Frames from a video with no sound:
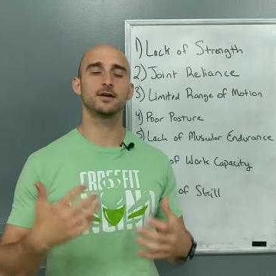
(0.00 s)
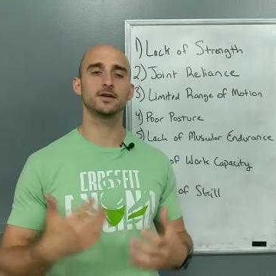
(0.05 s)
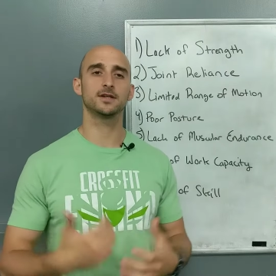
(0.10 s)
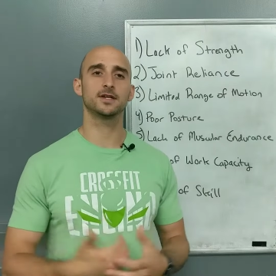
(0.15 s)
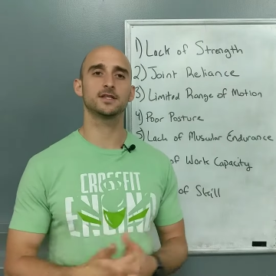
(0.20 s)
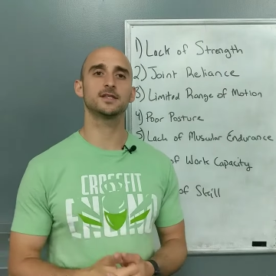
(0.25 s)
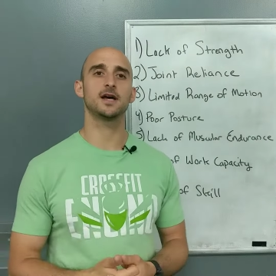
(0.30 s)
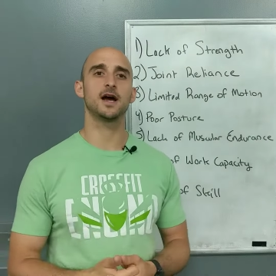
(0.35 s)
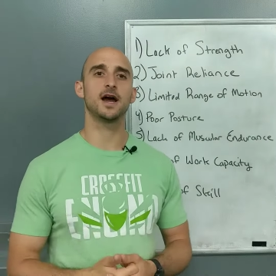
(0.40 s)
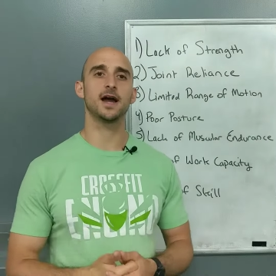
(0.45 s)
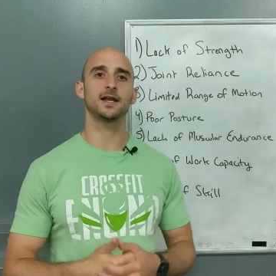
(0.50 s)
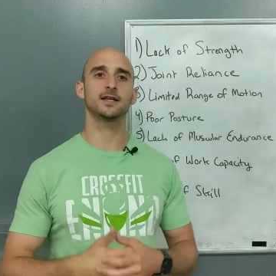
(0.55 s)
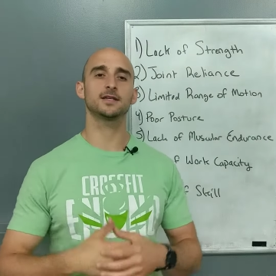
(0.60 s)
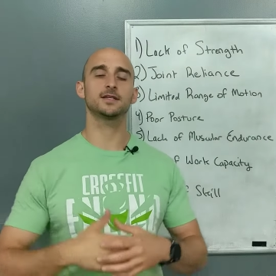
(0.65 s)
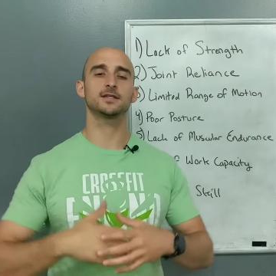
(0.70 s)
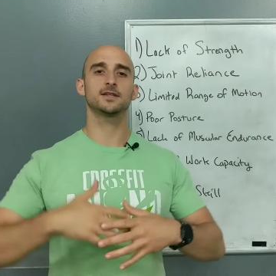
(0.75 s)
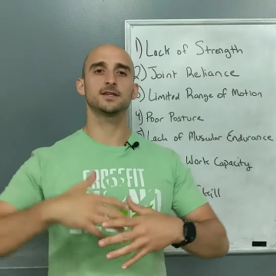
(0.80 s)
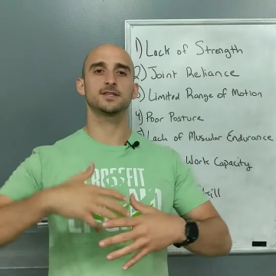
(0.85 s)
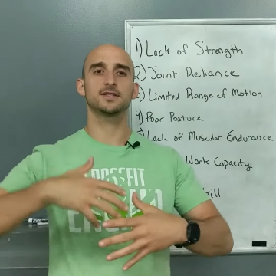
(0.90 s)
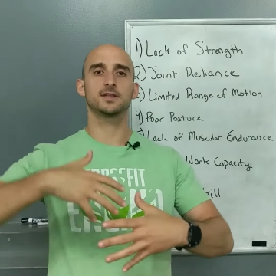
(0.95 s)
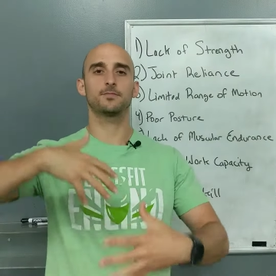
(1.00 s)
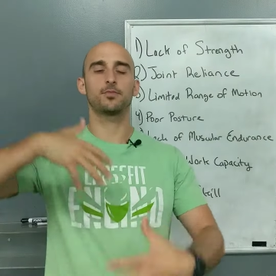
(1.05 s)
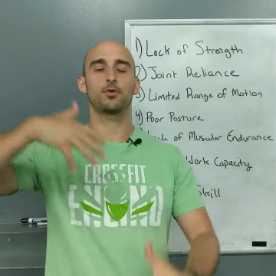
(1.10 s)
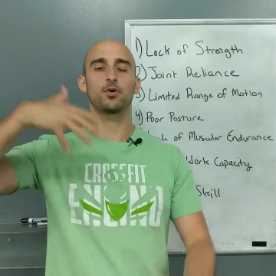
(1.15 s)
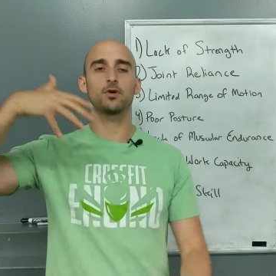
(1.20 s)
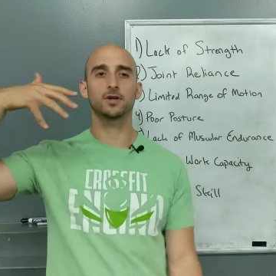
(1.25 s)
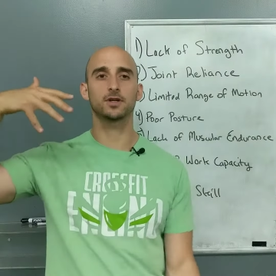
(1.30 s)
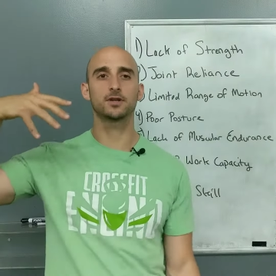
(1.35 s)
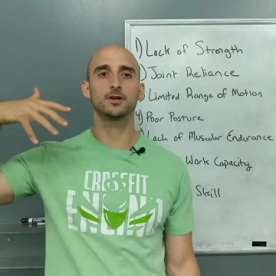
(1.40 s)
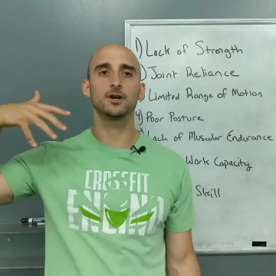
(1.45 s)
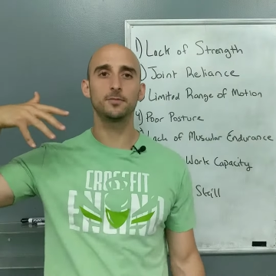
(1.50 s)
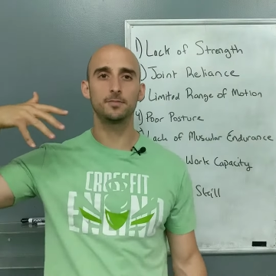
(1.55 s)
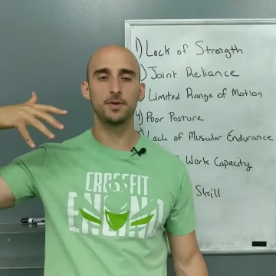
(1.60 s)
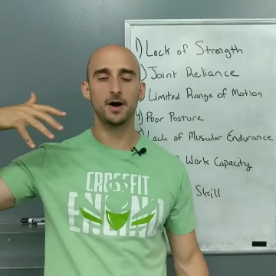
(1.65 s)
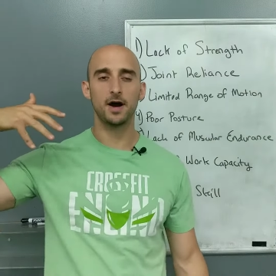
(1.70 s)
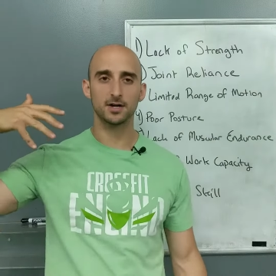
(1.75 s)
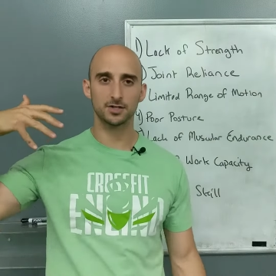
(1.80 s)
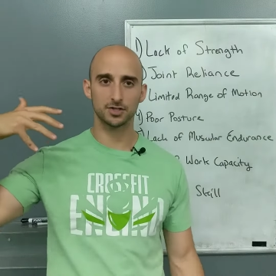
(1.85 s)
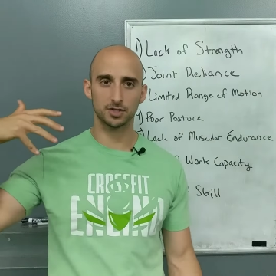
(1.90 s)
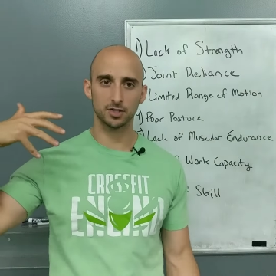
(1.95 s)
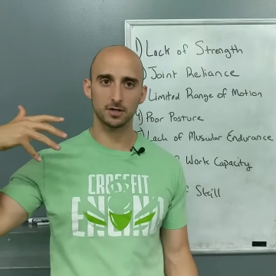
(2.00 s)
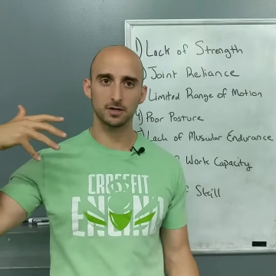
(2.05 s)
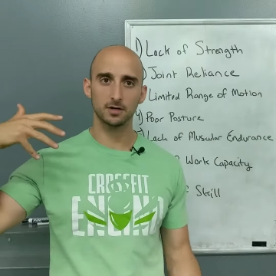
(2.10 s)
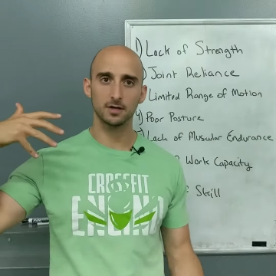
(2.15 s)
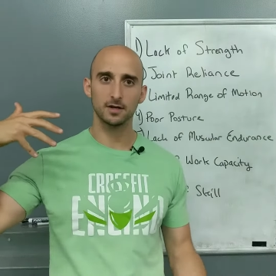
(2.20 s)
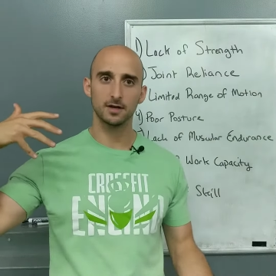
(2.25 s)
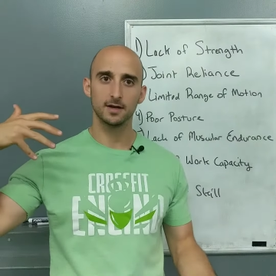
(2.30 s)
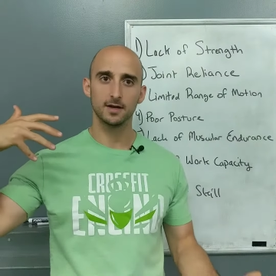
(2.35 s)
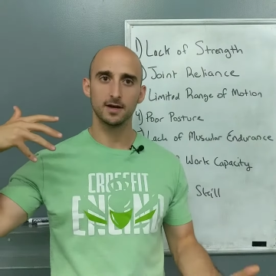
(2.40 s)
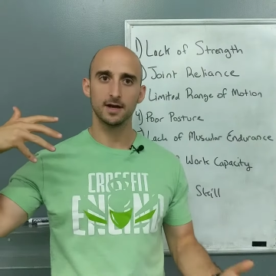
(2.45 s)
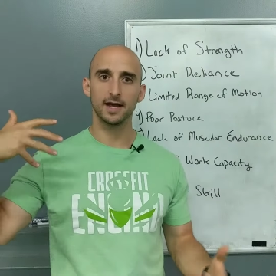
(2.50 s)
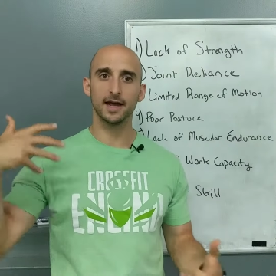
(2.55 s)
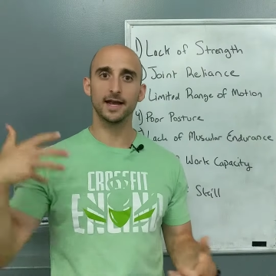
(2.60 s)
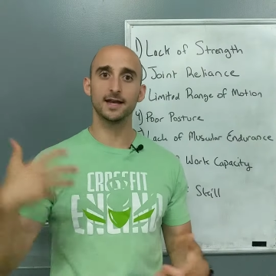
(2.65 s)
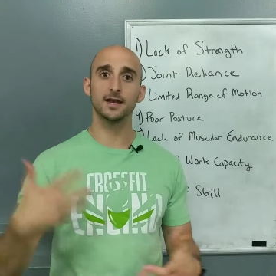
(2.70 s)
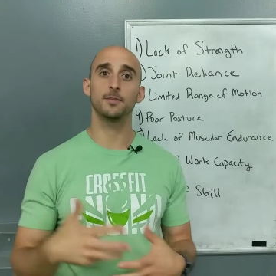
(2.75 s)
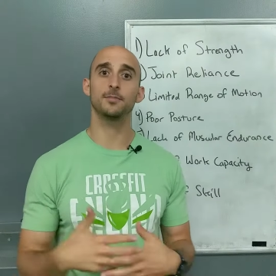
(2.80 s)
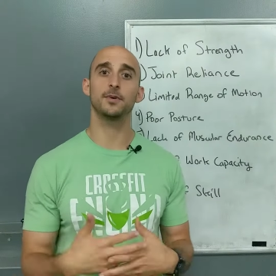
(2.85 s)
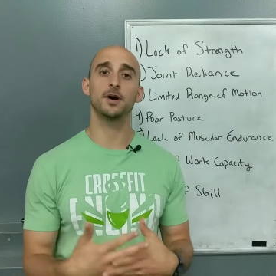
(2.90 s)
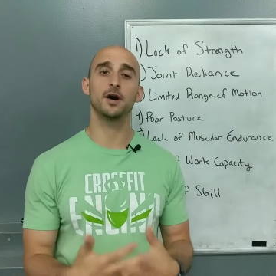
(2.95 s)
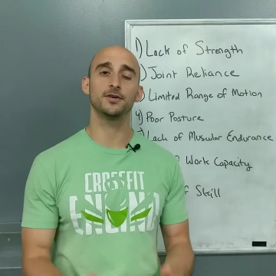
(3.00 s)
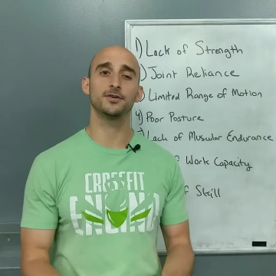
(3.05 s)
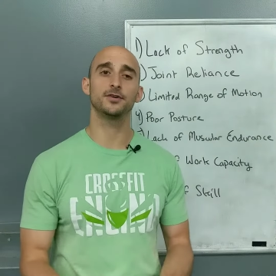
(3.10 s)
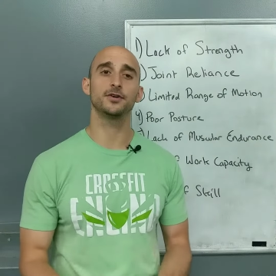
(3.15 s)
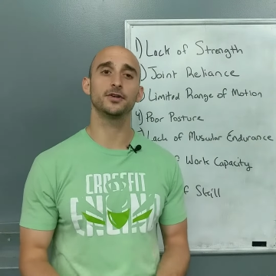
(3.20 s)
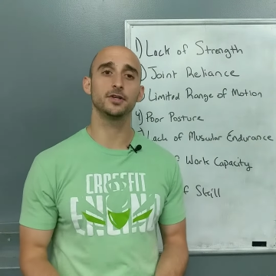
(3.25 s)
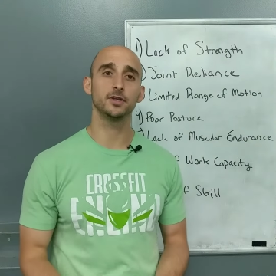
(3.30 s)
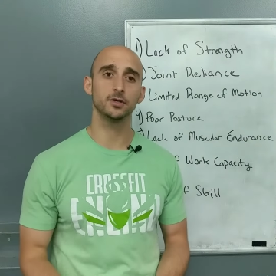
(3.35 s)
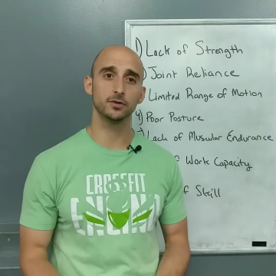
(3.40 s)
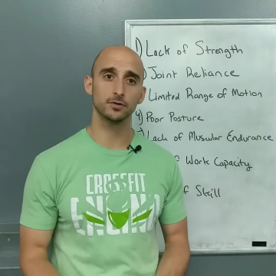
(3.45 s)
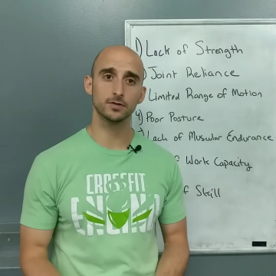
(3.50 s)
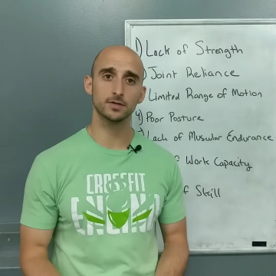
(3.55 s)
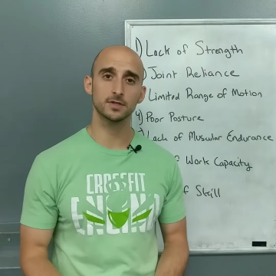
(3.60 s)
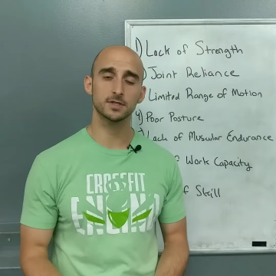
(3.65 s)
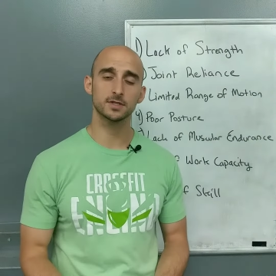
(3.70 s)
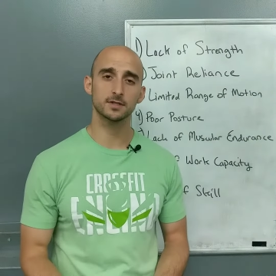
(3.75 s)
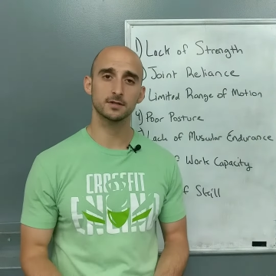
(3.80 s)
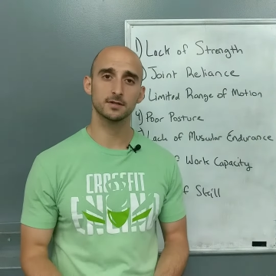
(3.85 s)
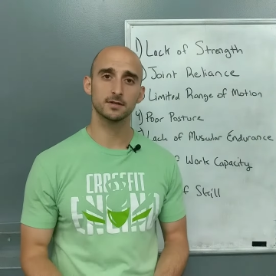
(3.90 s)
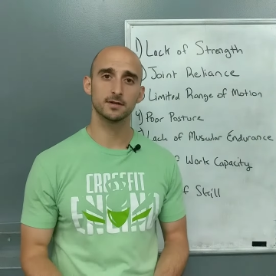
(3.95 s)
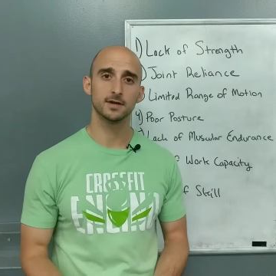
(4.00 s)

are designed to support good posture end up underused